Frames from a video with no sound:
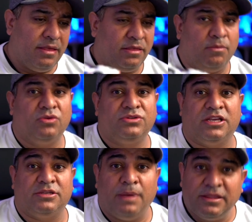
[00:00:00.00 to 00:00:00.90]
the most
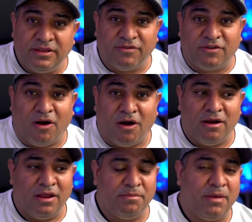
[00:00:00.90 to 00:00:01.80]
expensive car in my